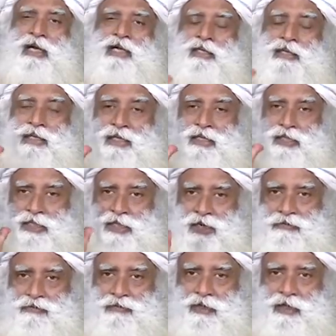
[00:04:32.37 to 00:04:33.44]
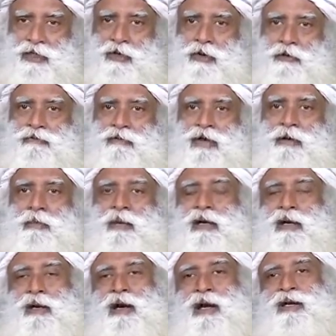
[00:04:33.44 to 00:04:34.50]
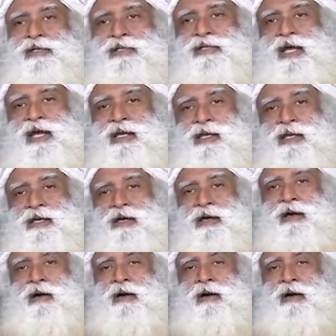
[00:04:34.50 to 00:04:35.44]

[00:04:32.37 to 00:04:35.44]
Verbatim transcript: This shift in your fundamental understanding